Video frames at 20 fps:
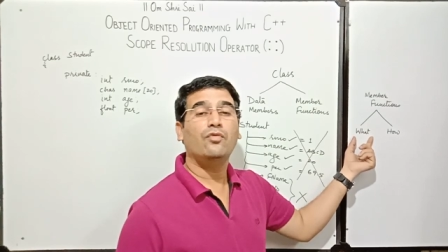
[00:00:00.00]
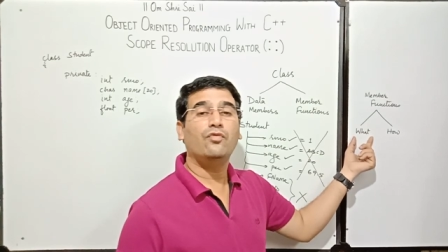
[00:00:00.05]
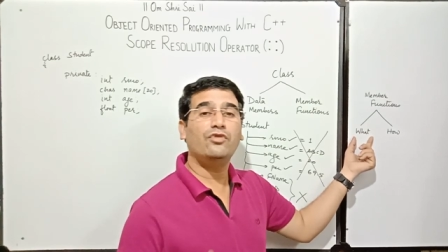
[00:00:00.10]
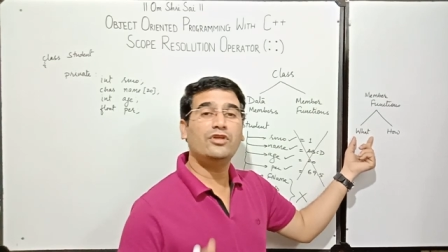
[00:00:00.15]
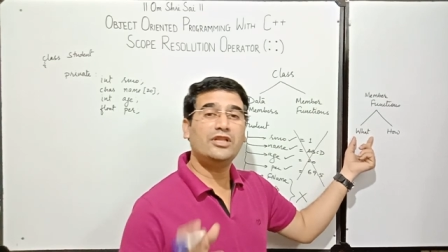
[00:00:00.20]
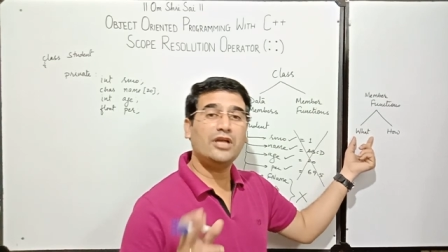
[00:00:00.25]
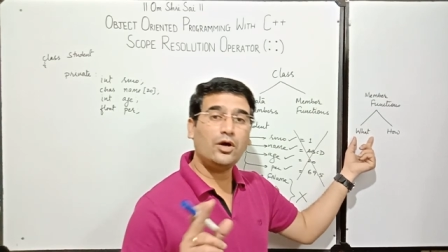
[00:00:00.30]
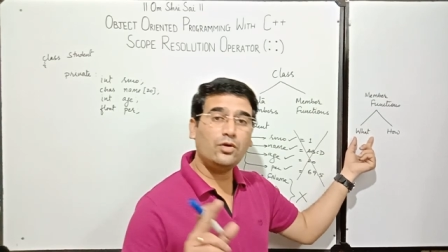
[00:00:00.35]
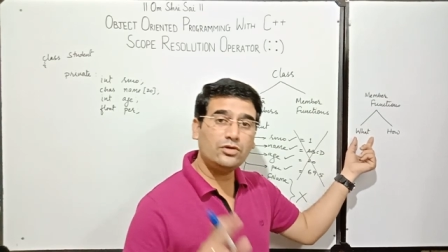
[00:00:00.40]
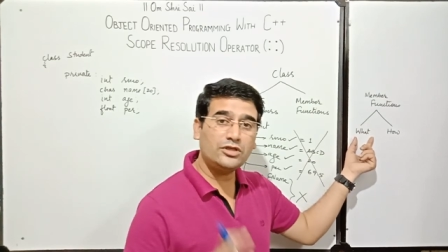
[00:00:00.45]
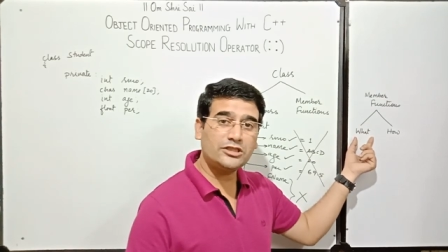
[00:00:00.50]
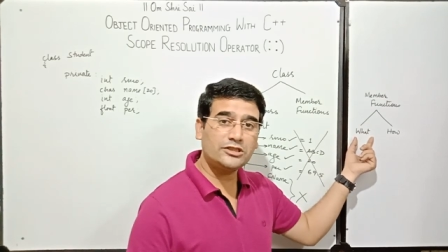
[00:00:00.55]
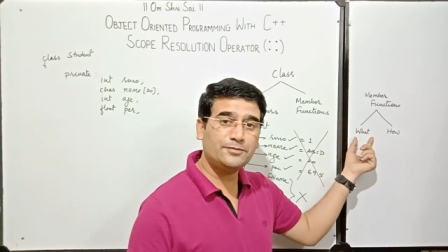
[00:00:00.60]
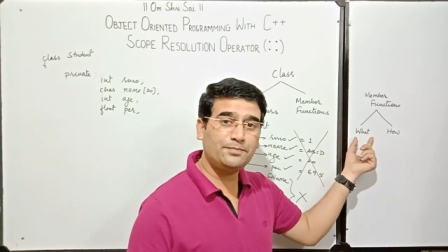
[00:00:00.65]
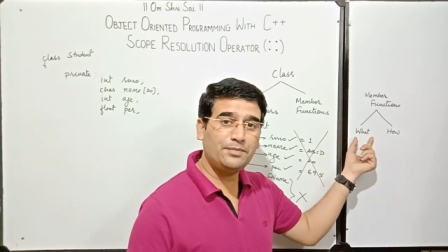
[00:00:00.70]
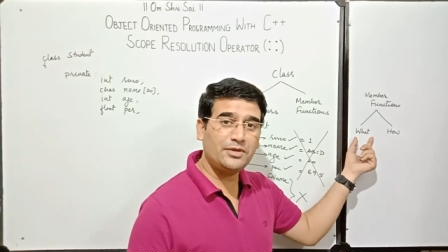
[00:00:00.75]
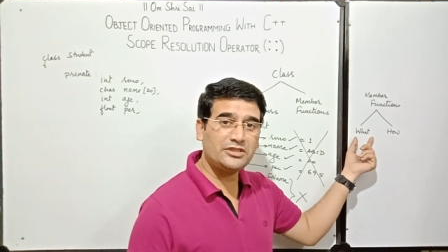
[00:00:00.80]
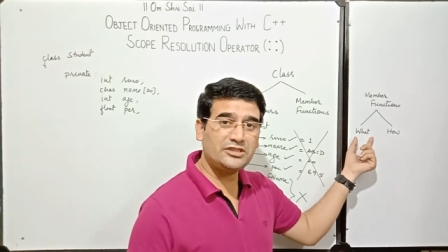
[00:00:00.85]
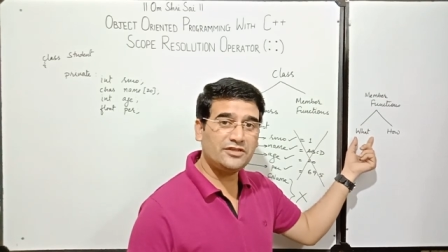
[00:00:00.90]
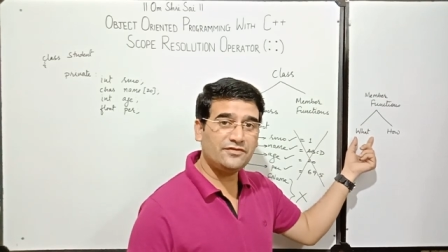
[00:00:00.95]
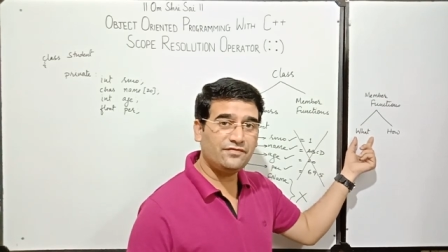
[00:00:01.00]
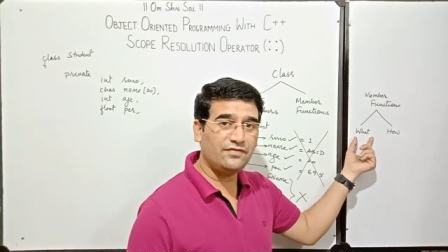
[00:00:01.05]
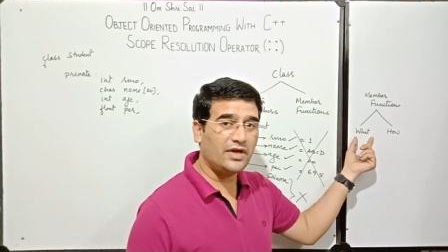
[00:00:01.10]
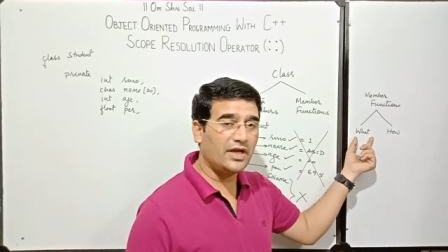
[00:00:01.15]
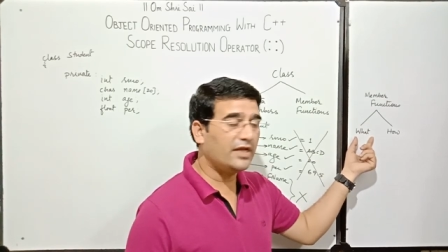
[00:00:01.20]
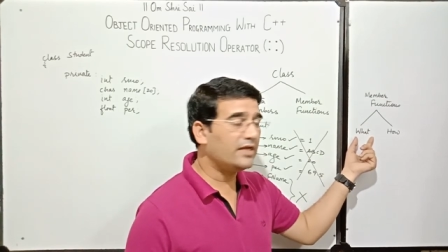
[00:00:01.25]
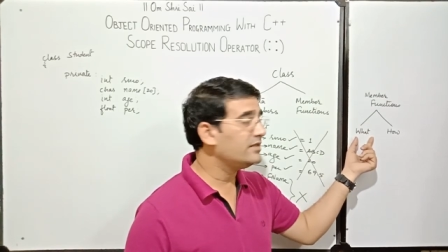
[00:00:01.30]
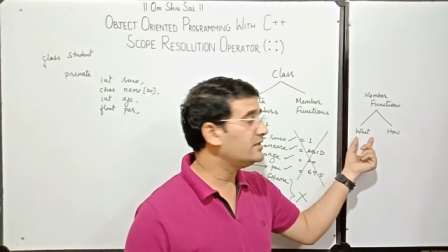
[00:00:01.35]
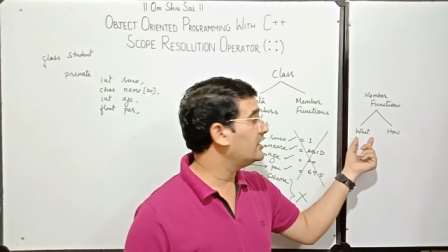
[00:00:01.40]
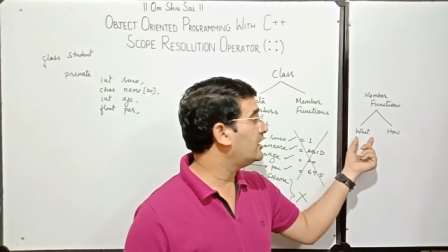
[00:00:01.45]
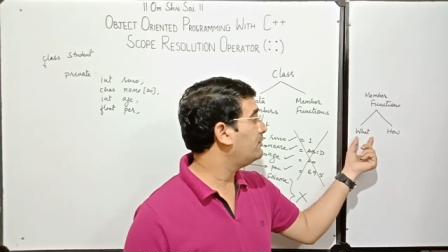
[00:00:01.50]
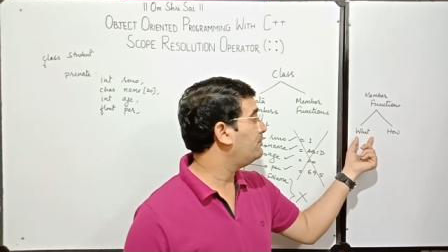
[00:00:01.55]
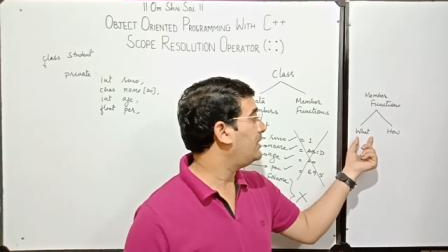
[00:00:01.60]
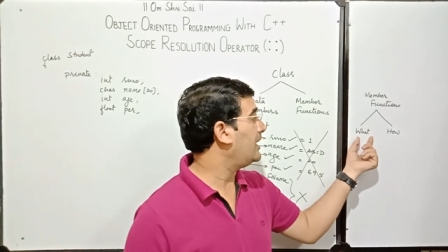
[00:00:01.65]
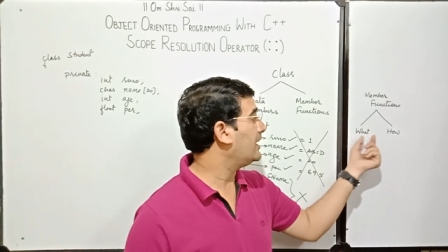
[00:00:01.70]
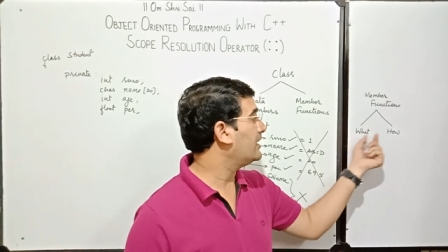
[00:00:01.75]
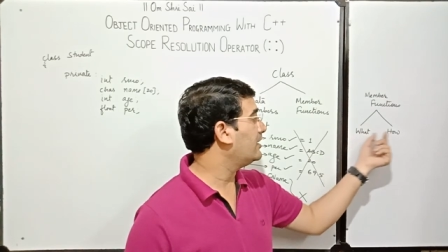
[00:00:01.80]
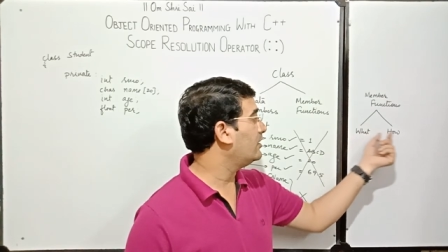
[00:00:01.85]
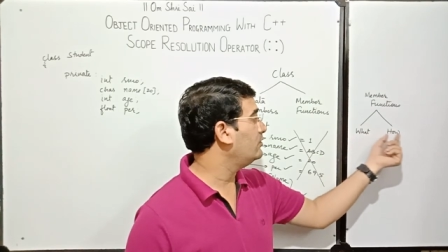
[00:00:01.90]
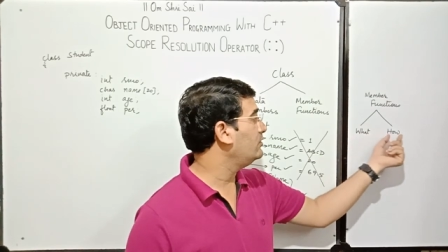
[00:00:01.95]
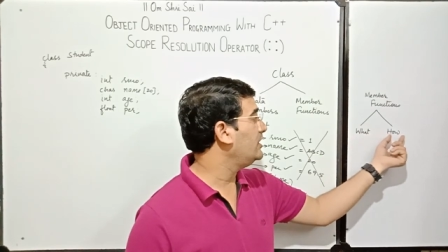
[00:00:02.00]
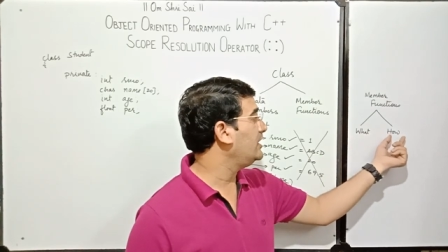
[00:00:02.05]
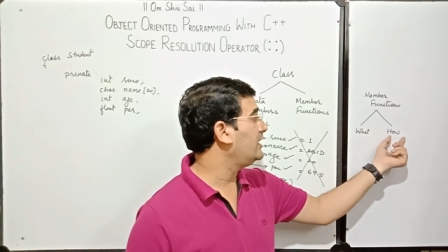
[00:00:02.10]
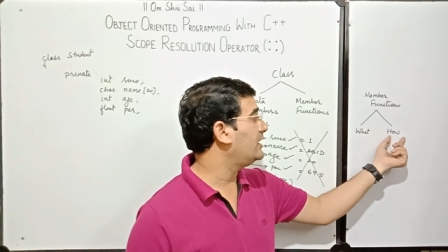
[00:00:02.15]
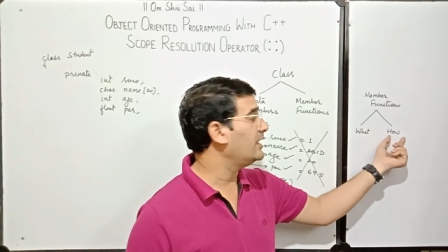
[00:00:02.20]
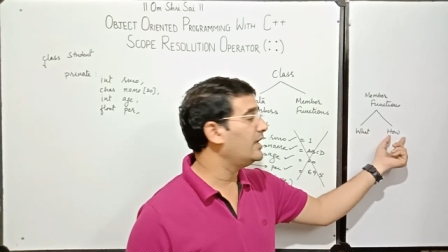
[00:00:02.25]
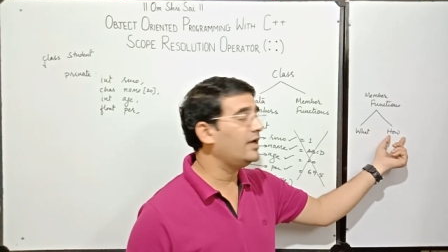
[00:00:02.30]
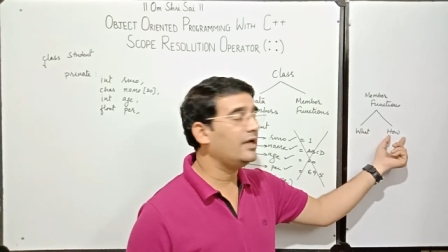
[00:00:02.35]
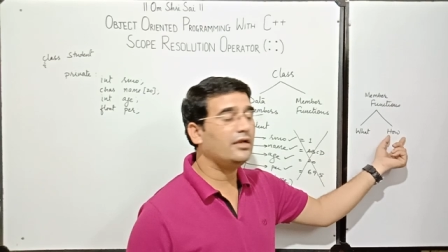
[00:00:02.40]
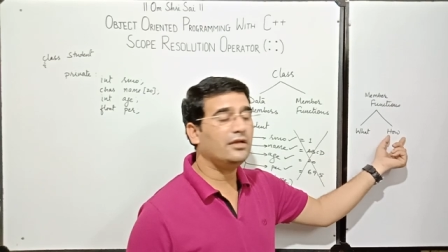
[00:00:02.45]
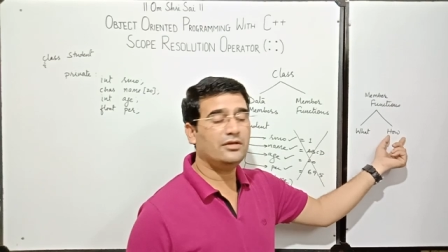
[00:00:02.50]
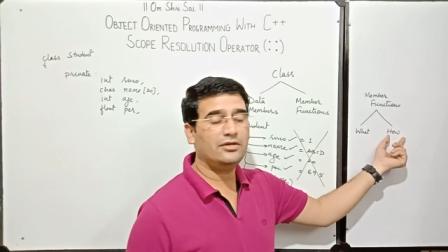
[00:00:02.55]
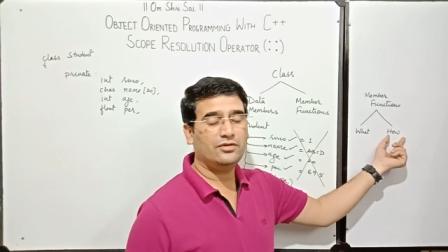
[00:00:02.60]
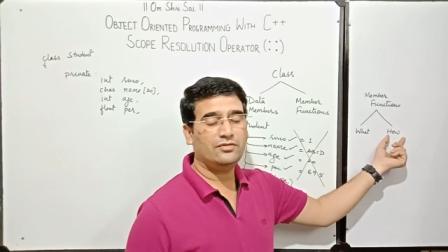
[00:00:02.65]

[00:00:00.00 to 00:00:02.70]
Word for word: without specifying the background detail